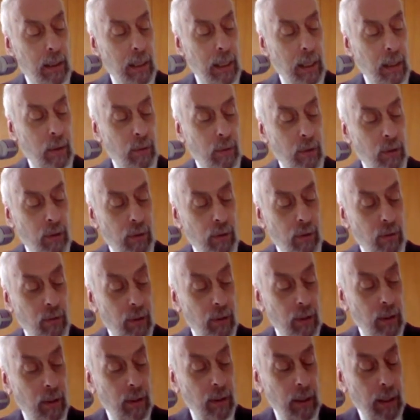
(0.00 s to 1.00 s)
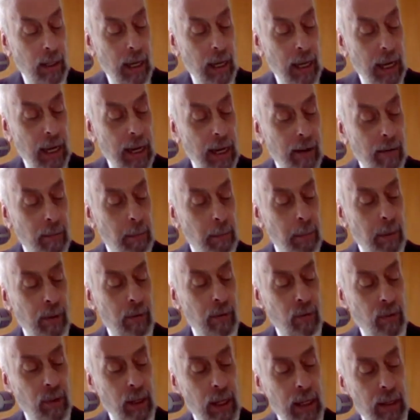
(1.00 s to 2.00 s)
languages, have
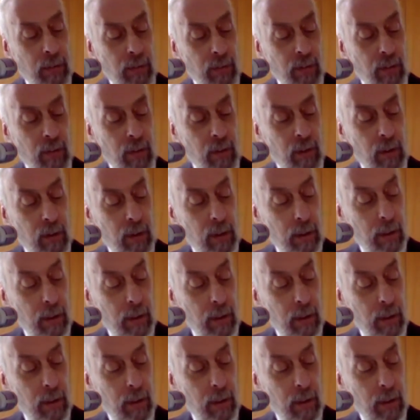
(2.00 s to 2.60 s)
possessed,